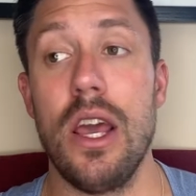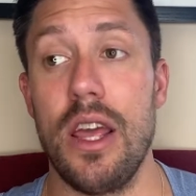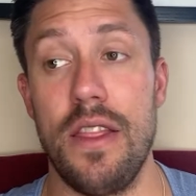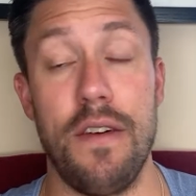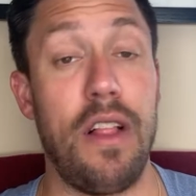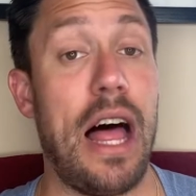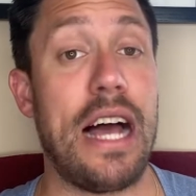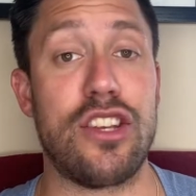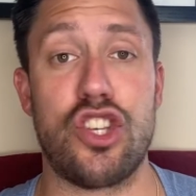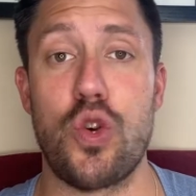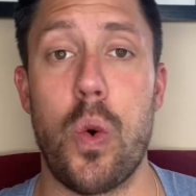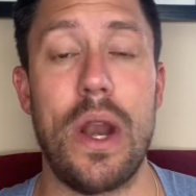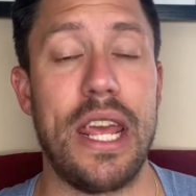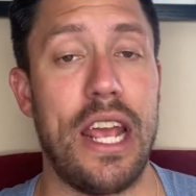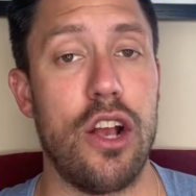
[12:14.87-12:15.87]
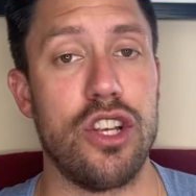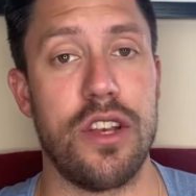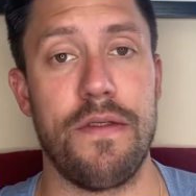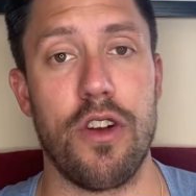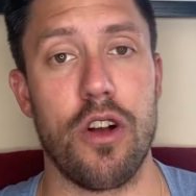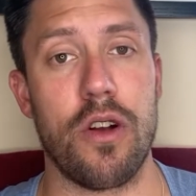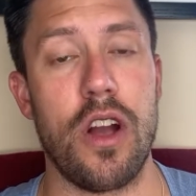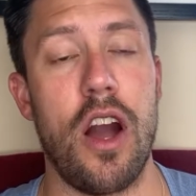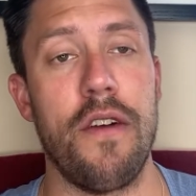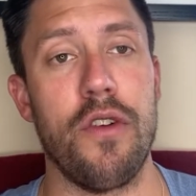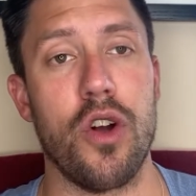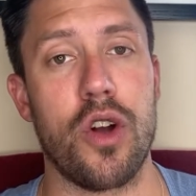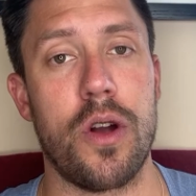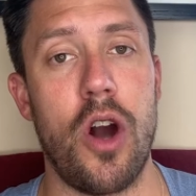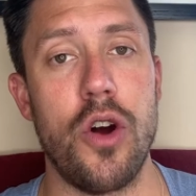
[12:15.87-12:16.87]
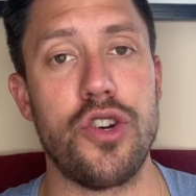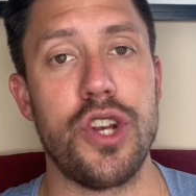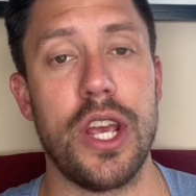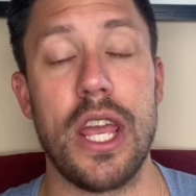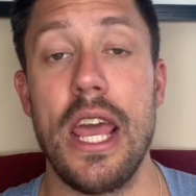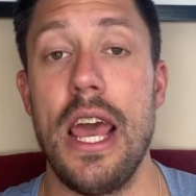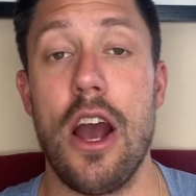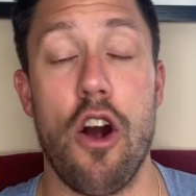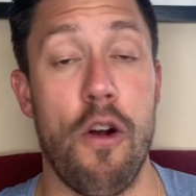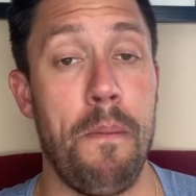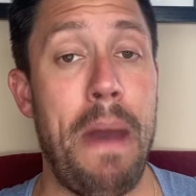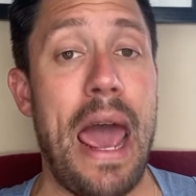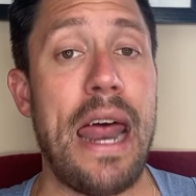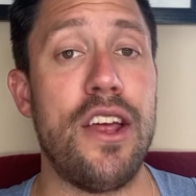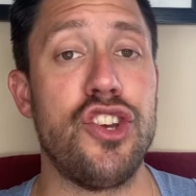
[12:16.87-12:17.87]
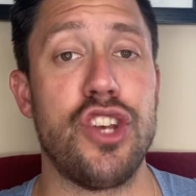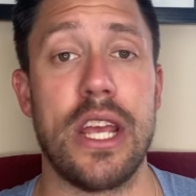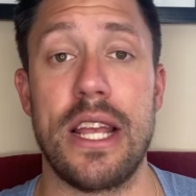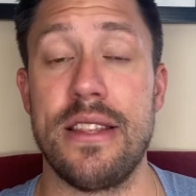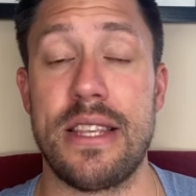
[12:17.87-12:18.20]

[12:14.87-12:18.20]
the last 20 years of your coaching or managing,